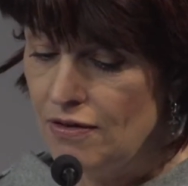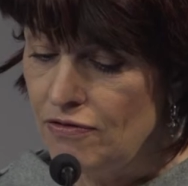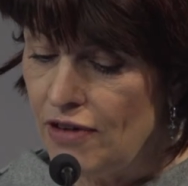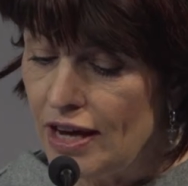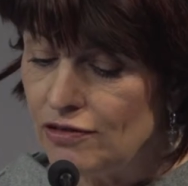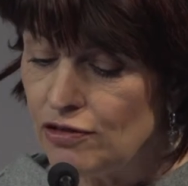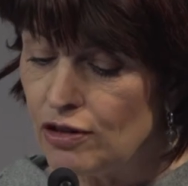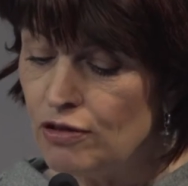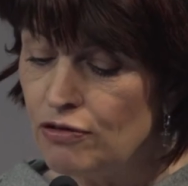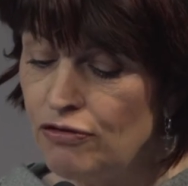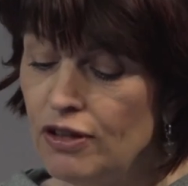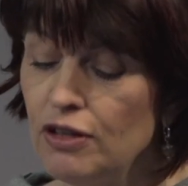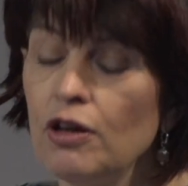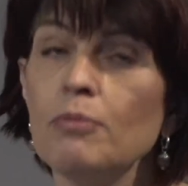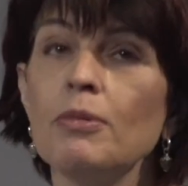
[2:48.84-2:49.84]
weather
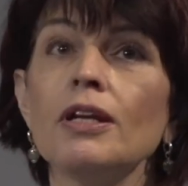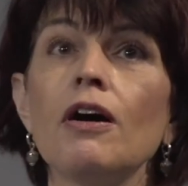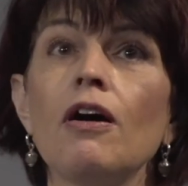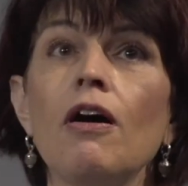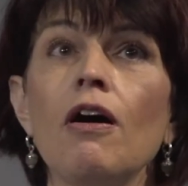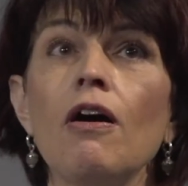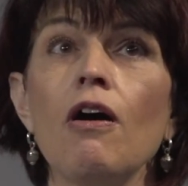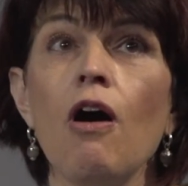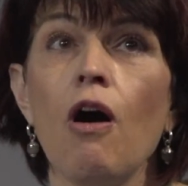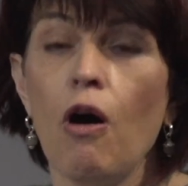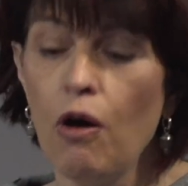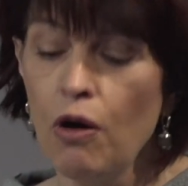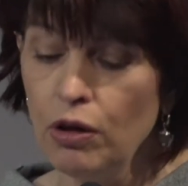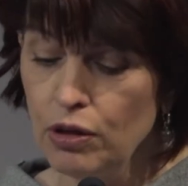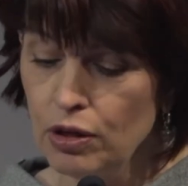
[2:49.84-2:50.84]
phenomena
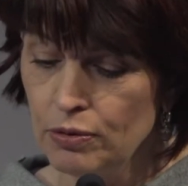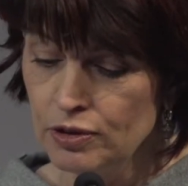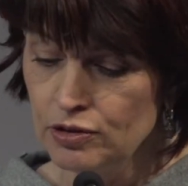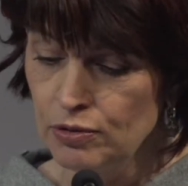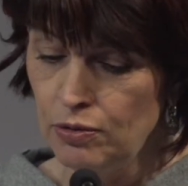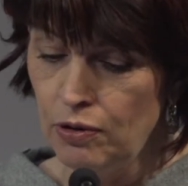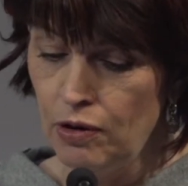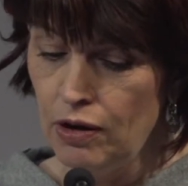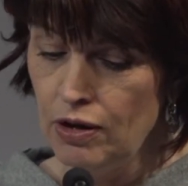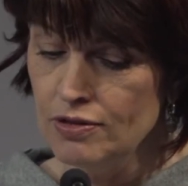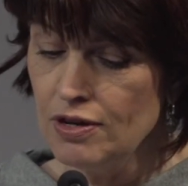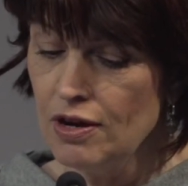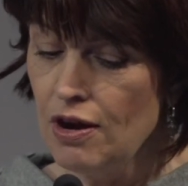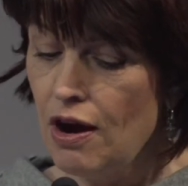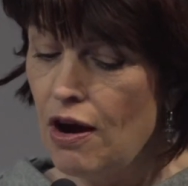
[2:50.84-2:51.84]
all over the
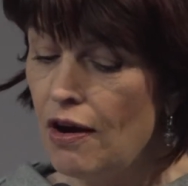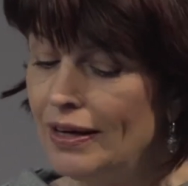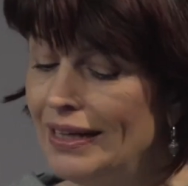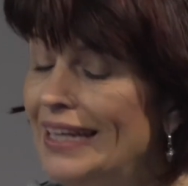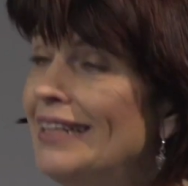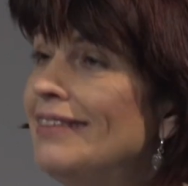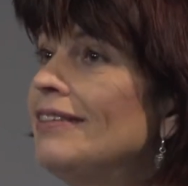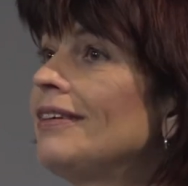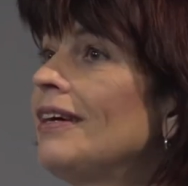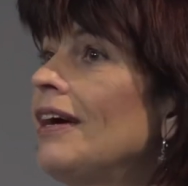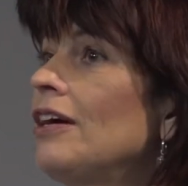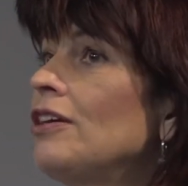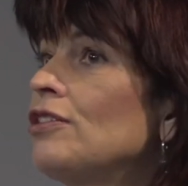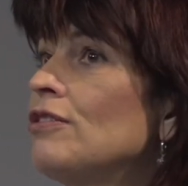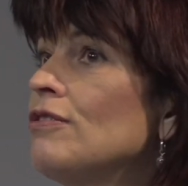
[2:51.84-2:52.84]
world are
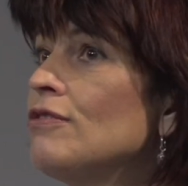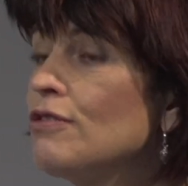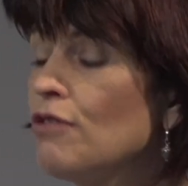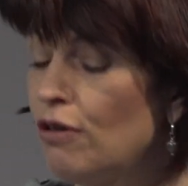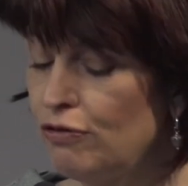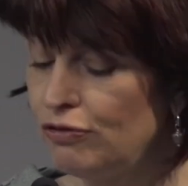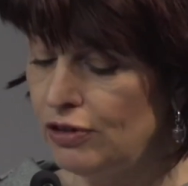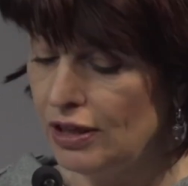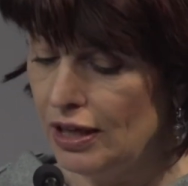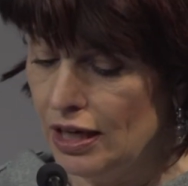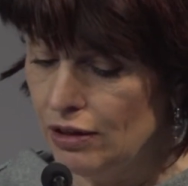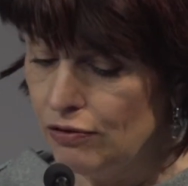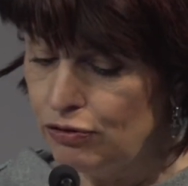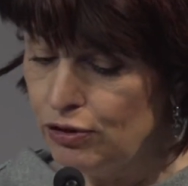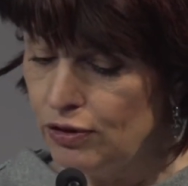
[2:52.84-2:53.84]
indications of the
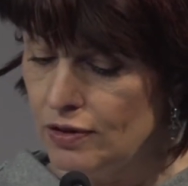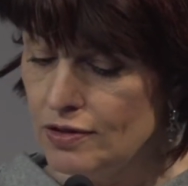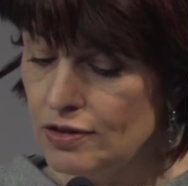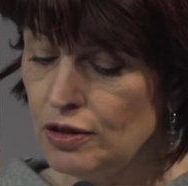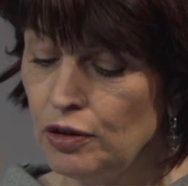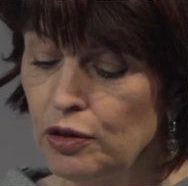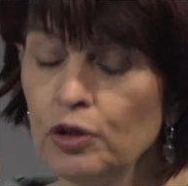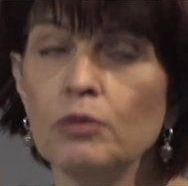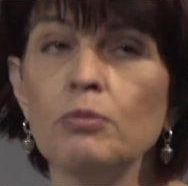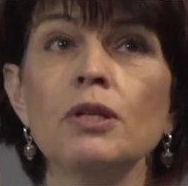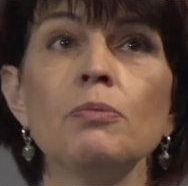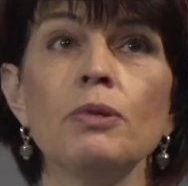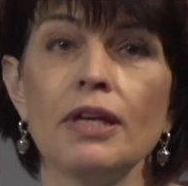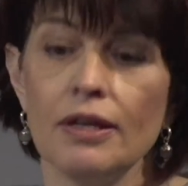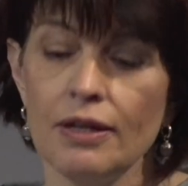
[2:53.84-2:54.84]
influence human
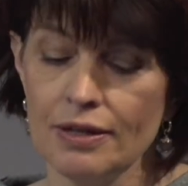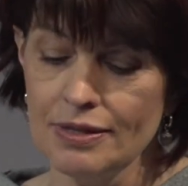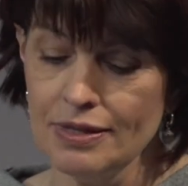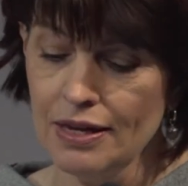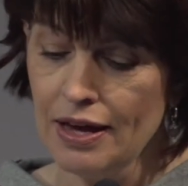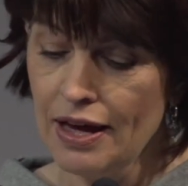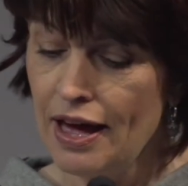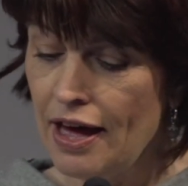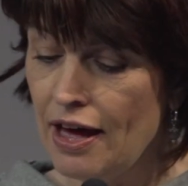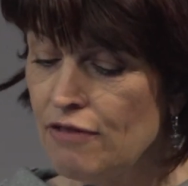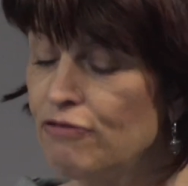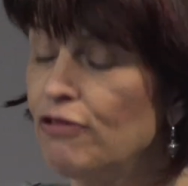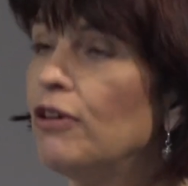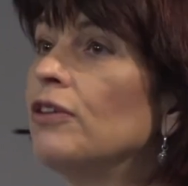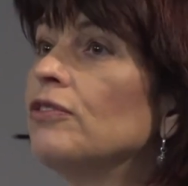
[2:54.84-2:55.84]
beings
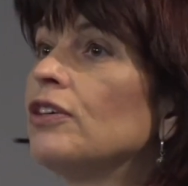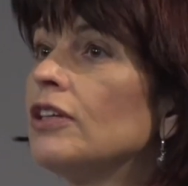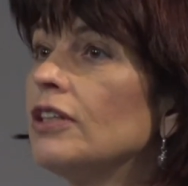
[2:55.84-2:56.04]
have on the